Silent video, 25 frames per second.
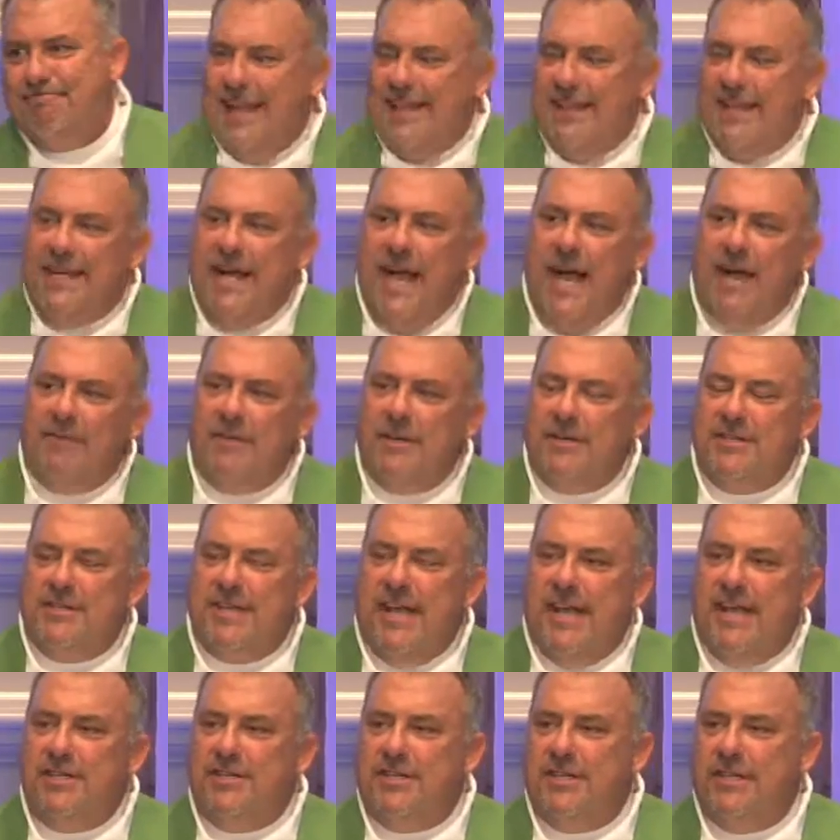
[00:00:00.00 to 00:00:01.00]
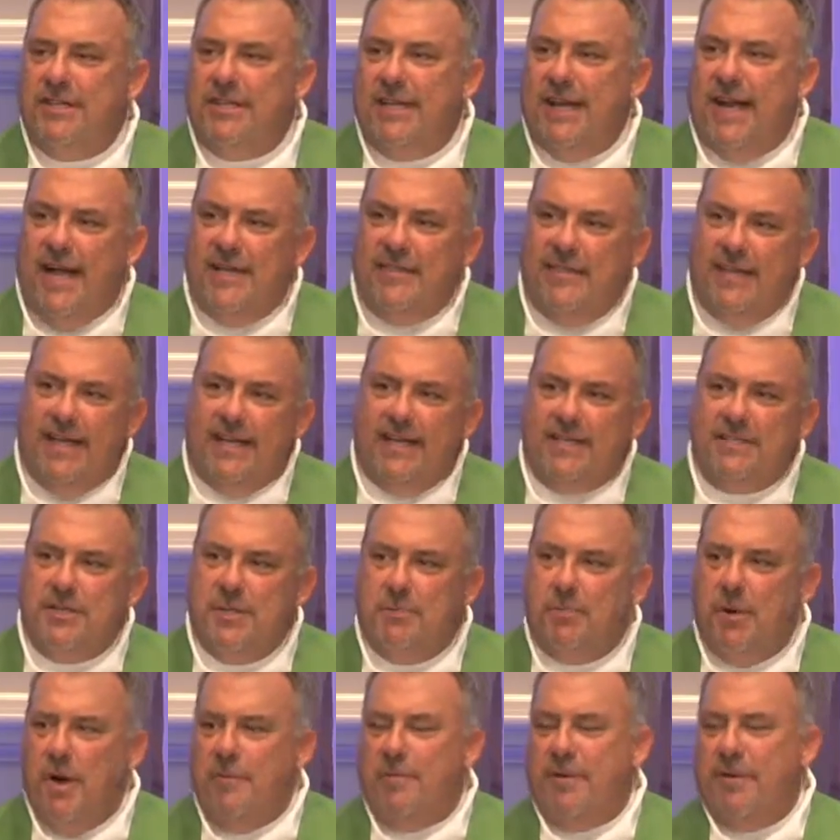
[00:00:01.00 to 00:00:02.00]
The conversation that I think is
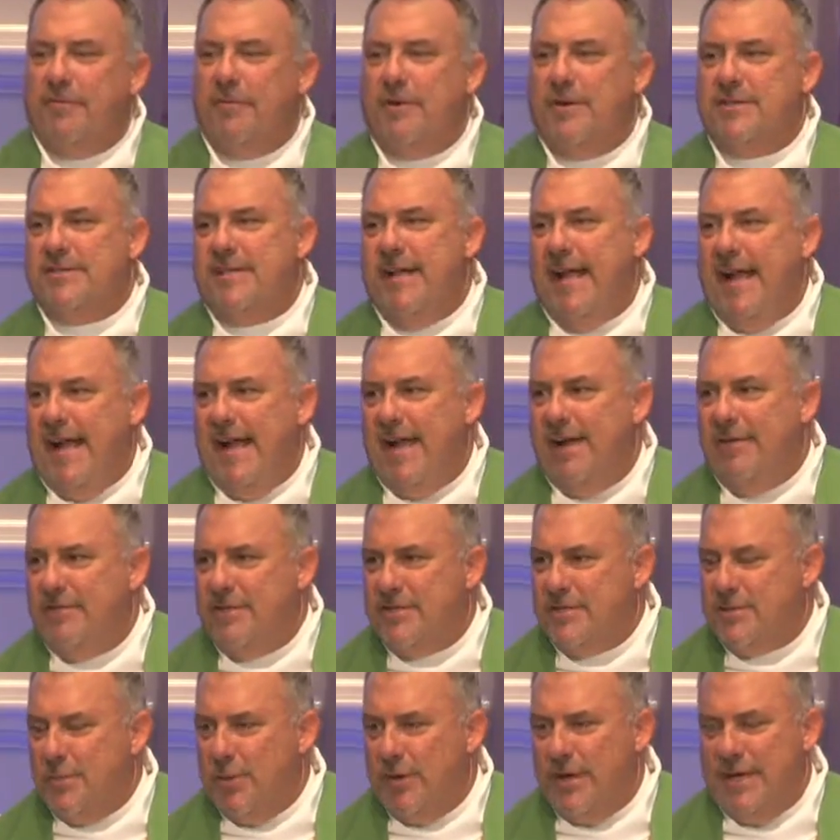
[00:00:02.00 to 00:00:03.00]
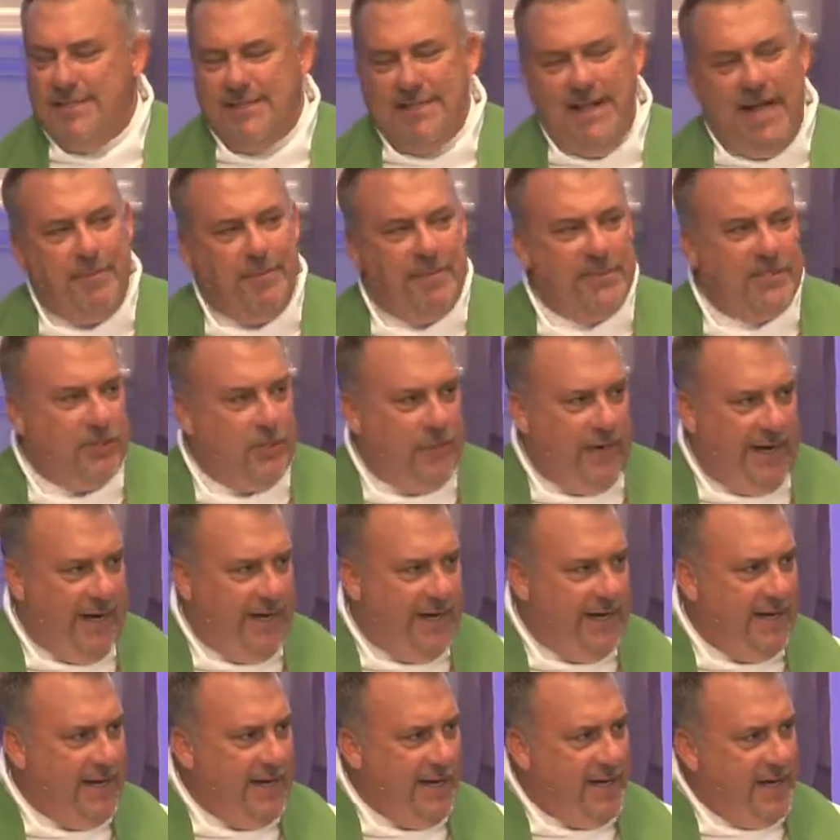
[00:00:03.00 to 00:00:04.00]
appropriate for us to have this morning is not
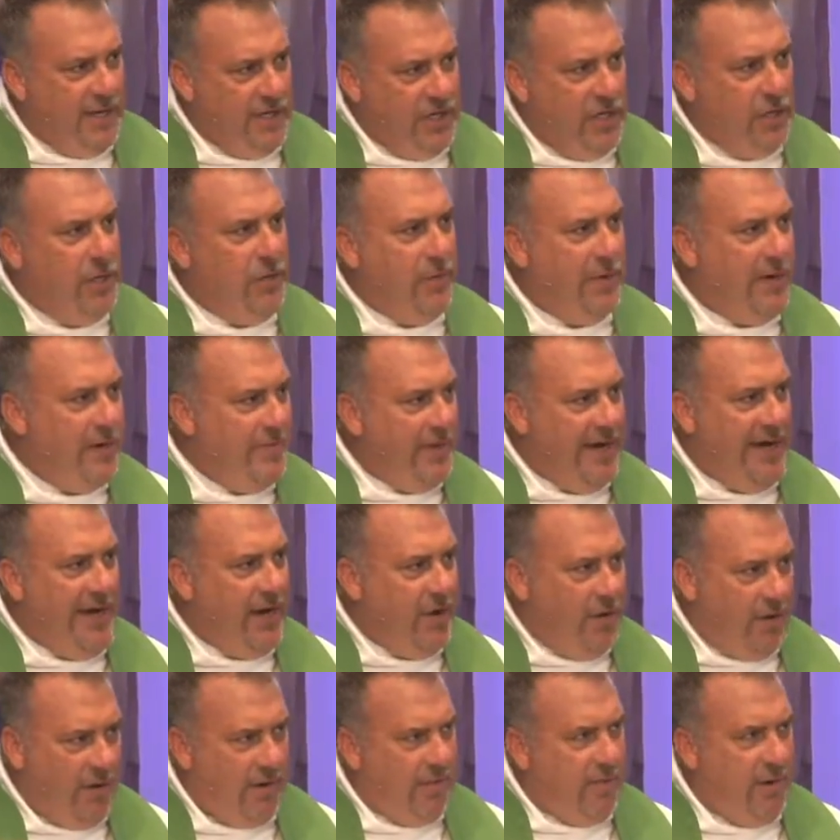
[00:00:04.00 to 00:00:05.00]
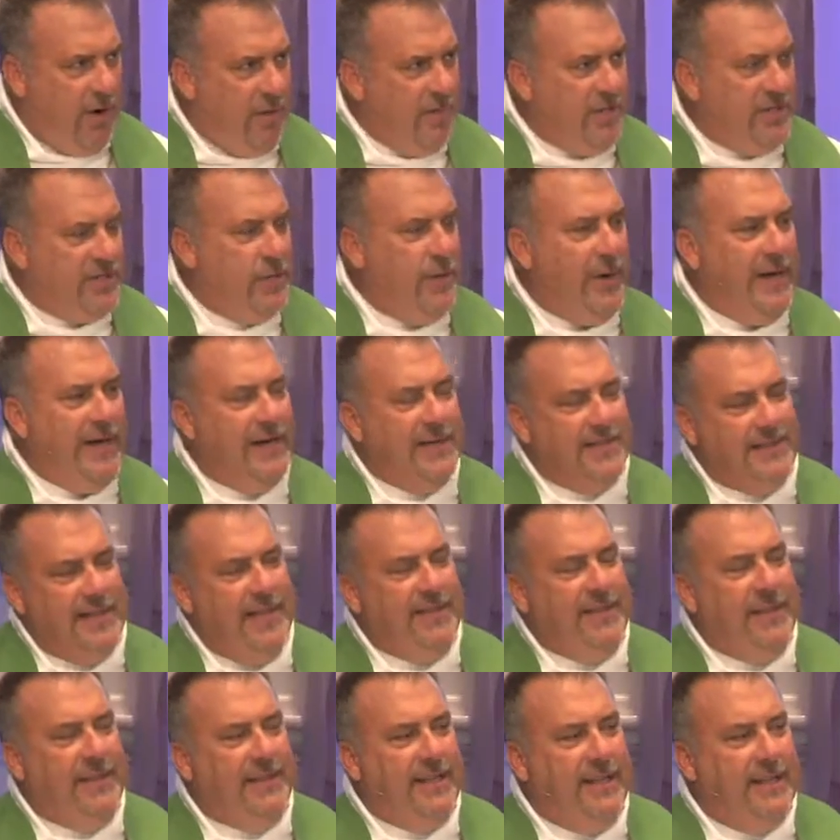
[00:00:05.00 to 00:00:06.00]
between you and me or between us. I
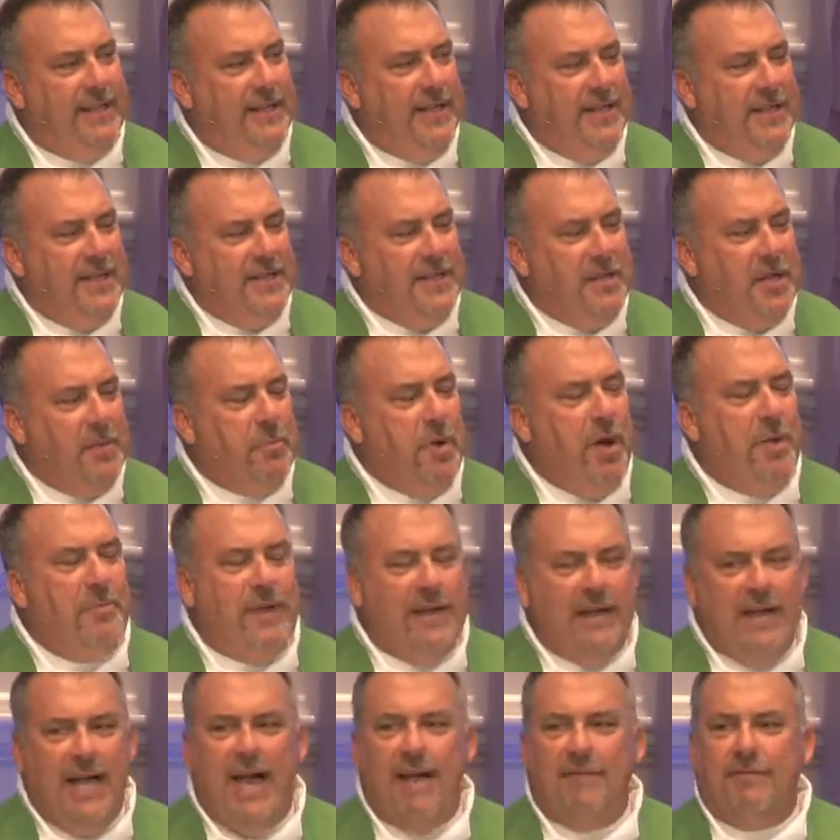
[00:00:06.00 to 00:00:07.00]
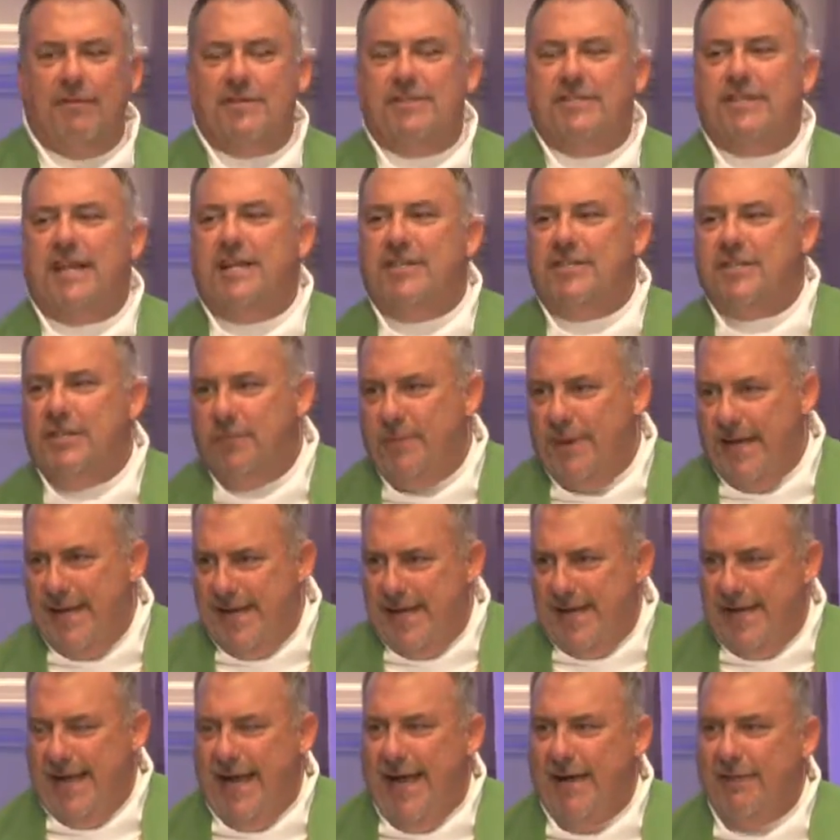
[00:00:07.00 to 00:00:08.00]
think the appropriate conversation we
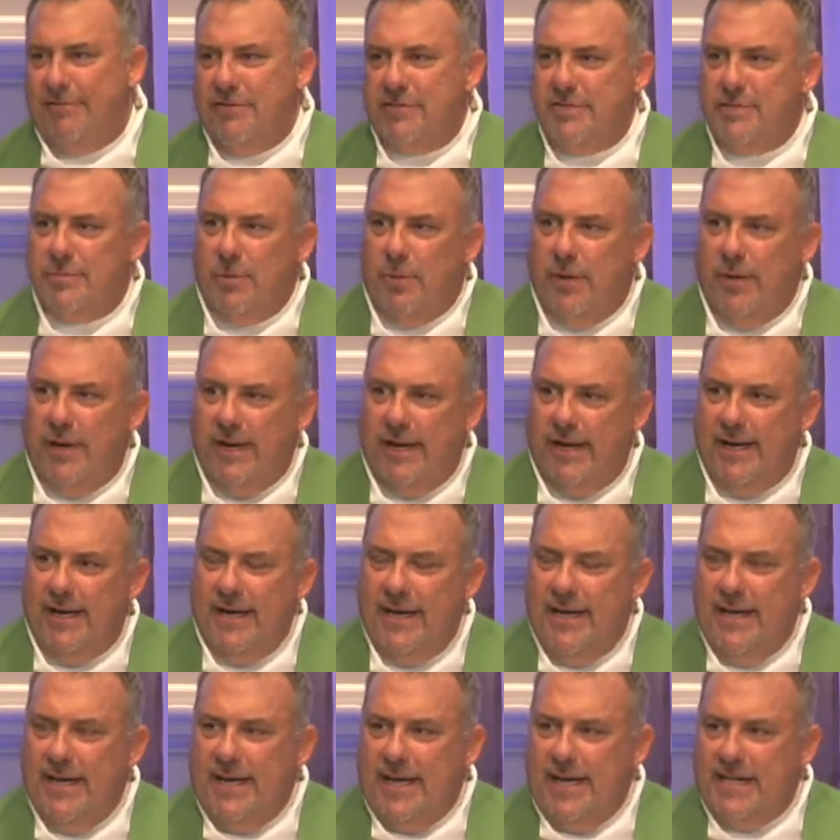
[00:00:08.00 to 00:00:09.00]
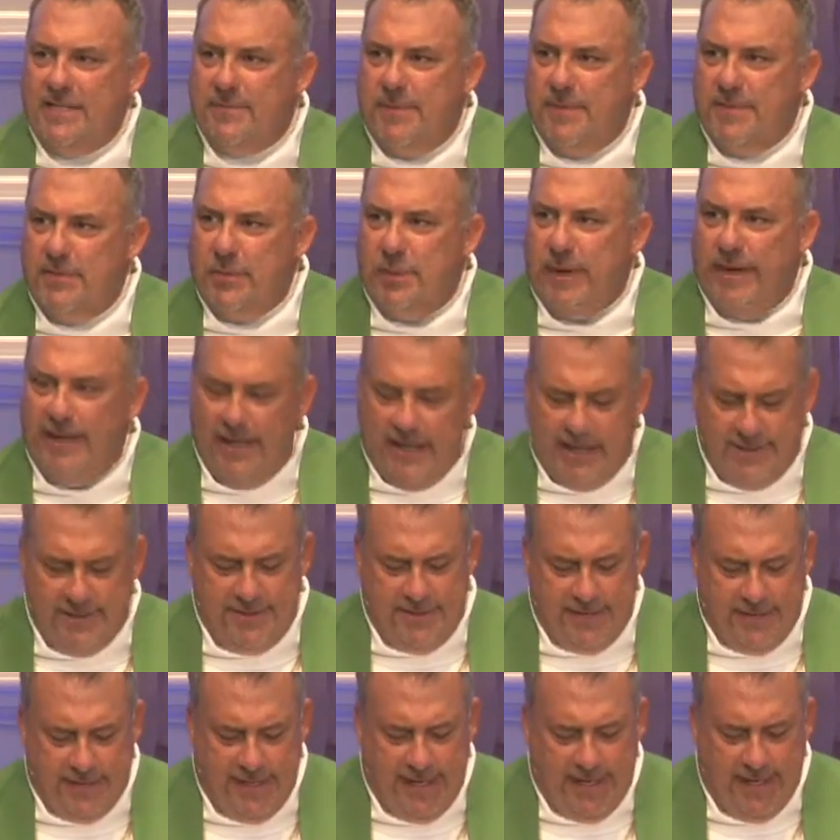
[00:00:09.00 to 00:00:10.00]
need to have this morning is between us
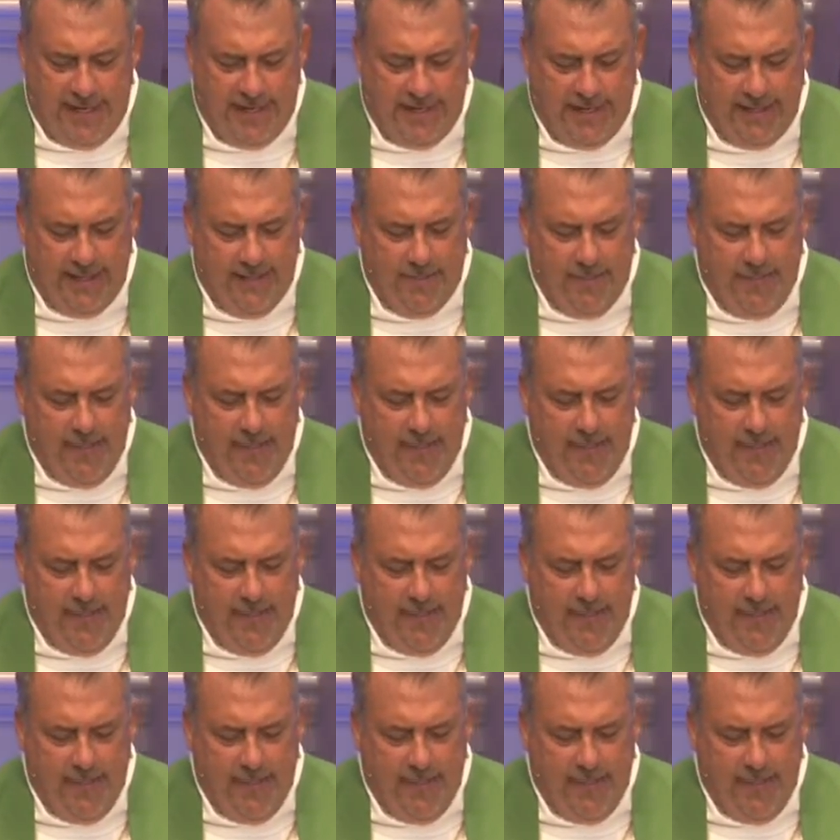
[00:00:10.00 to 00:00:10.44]
and God.